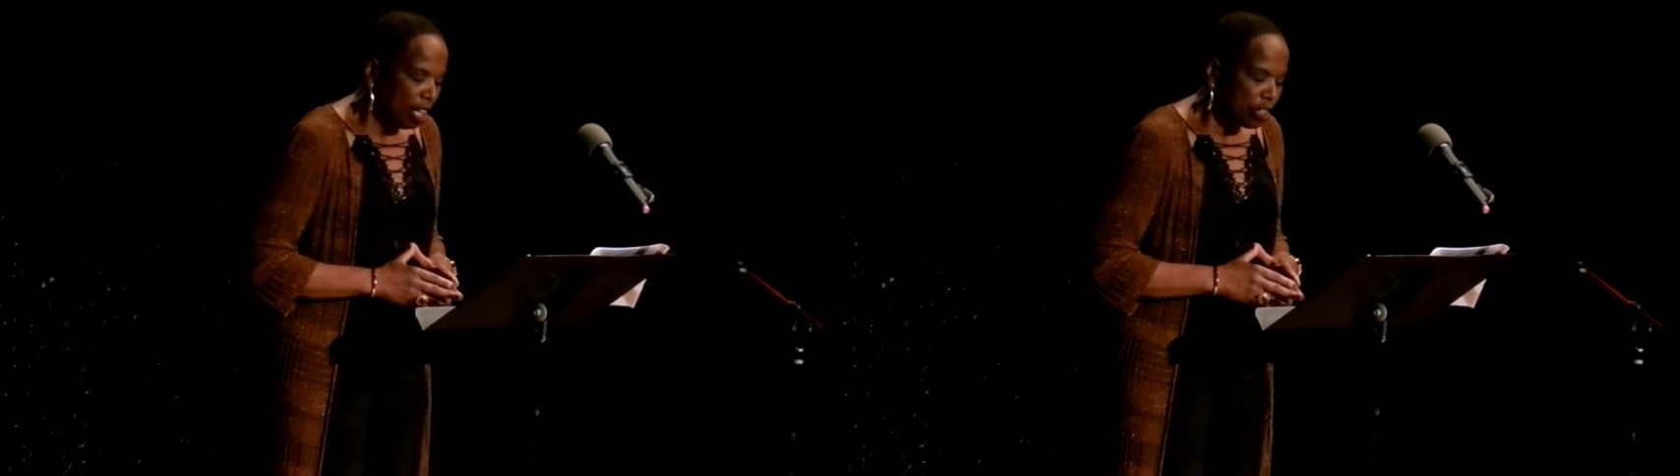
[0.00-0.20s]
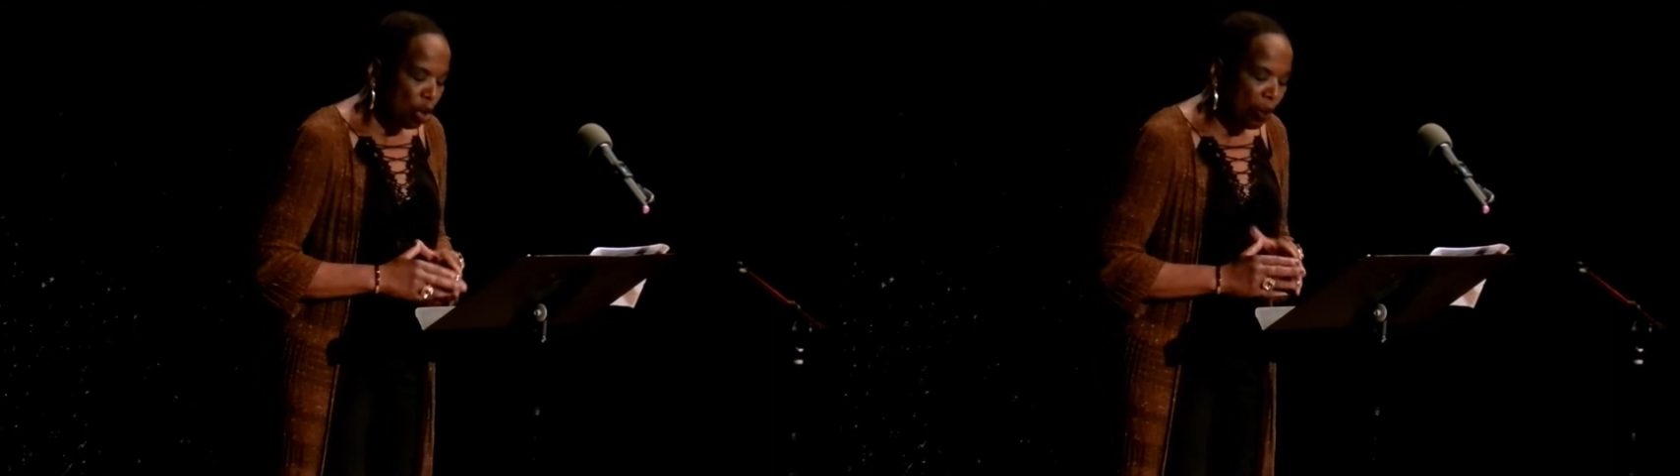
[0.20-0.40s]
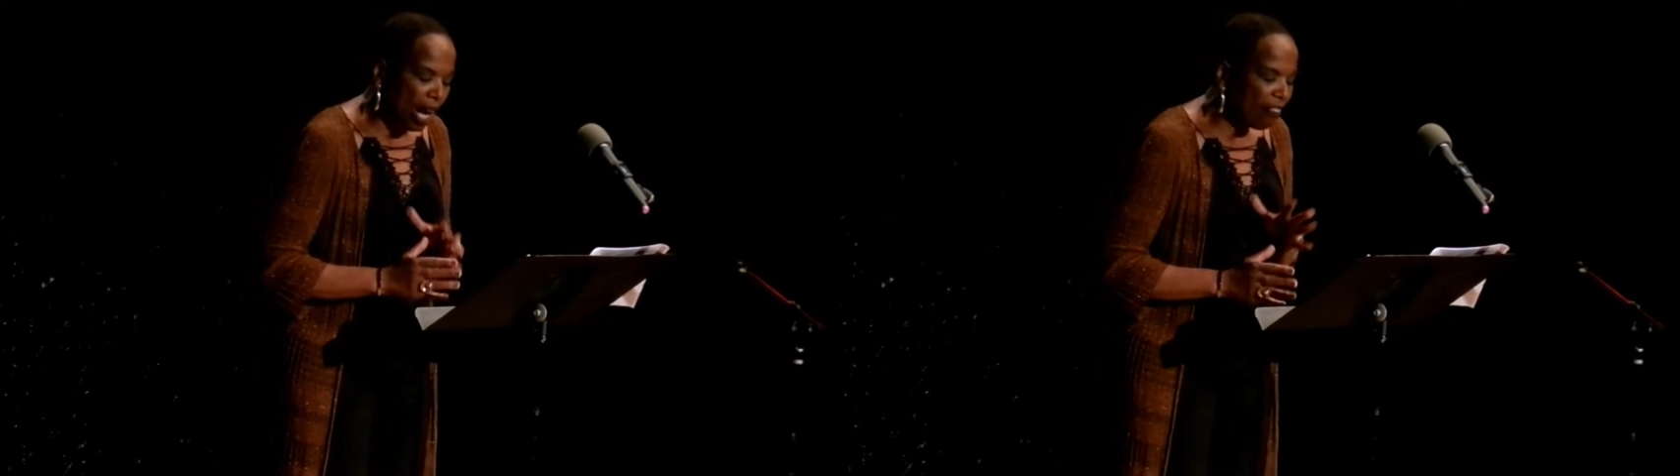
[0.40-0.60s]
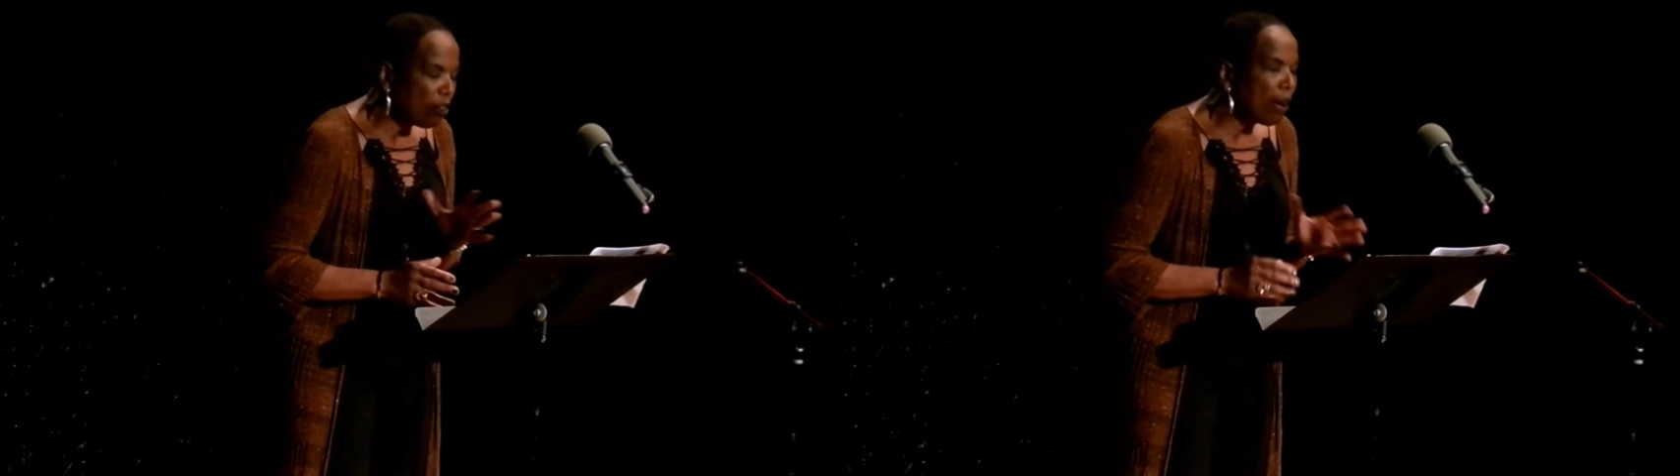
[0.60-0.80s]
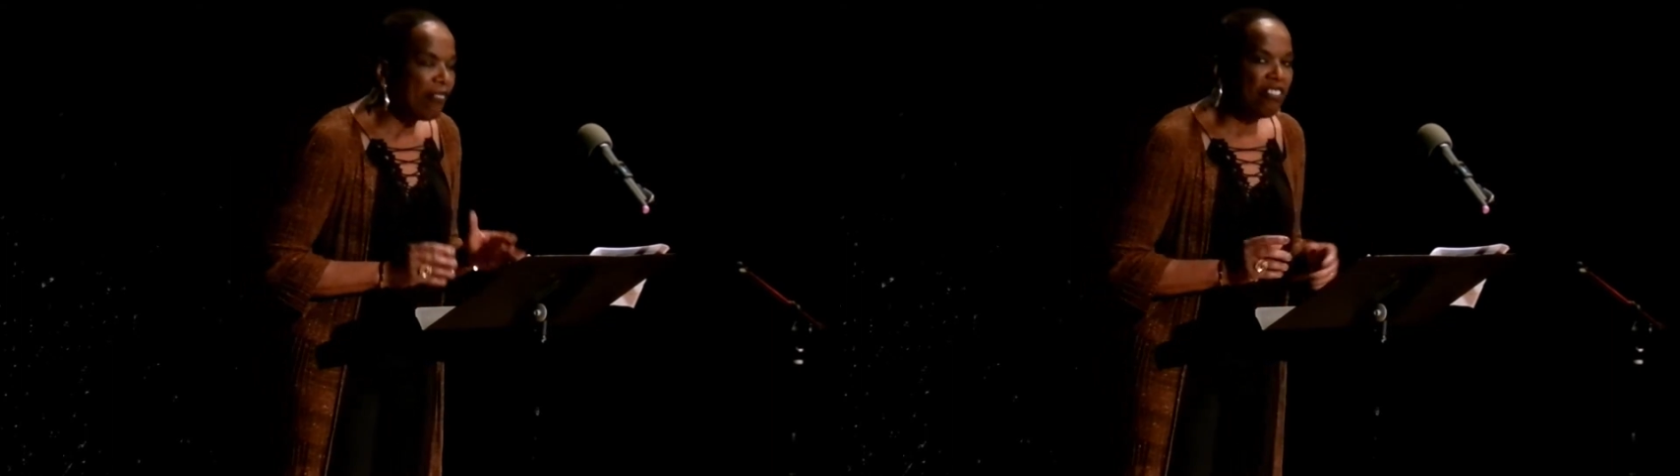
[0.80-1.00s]
So whenever
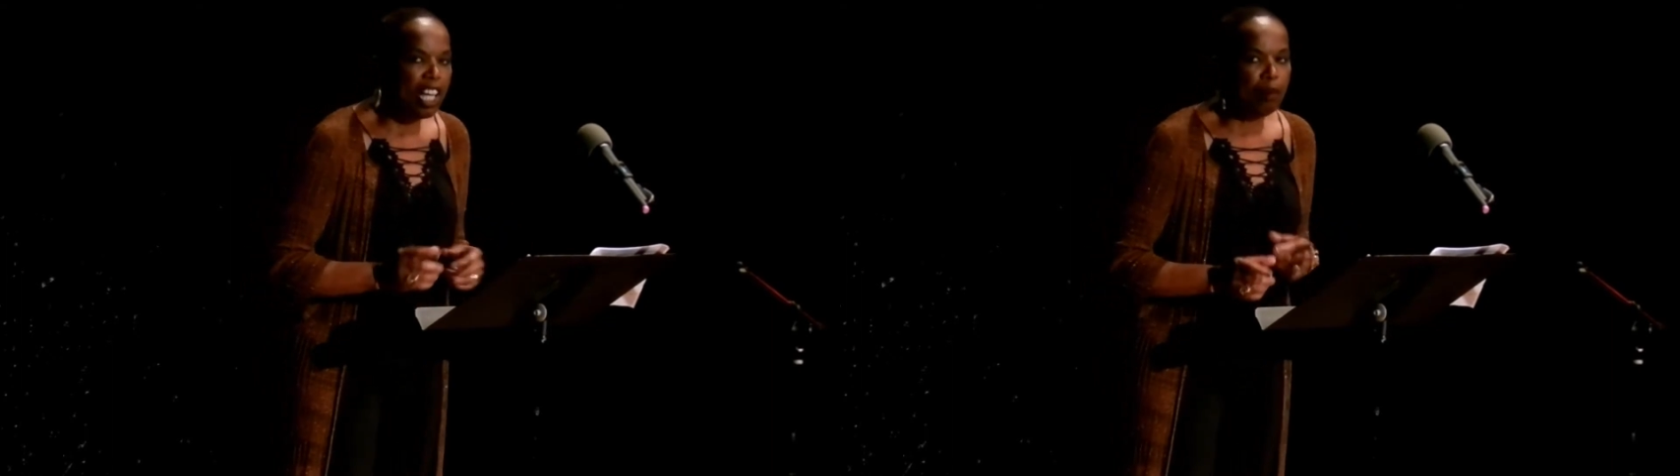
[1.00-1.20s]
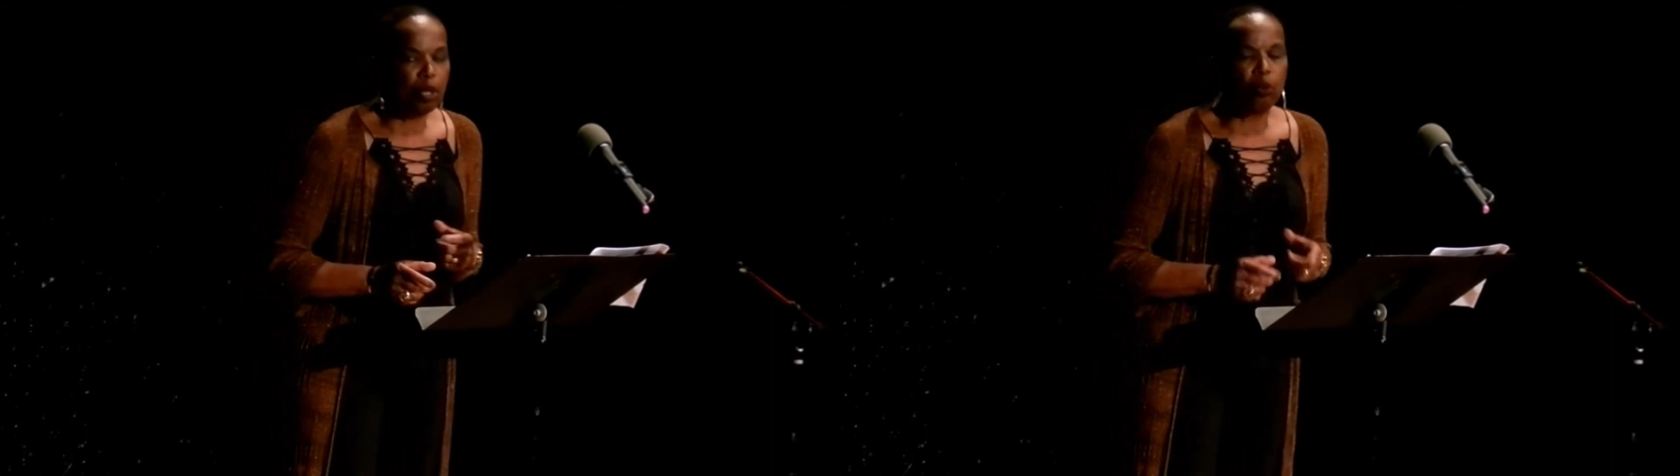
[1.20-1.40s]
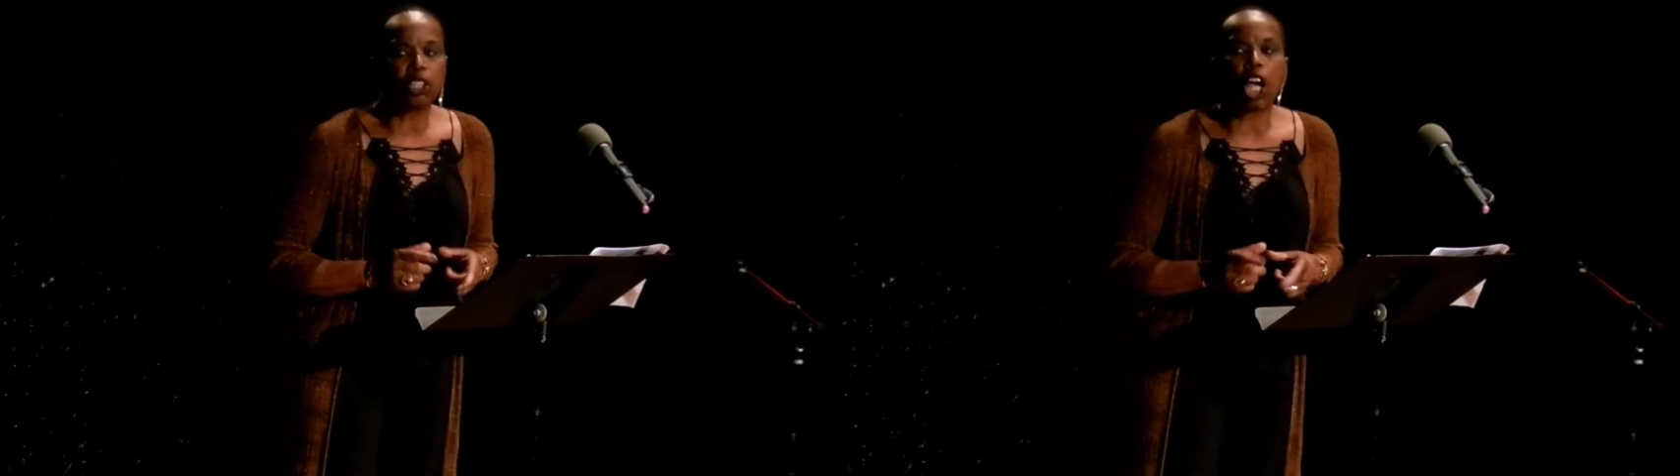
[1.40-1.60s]
my family would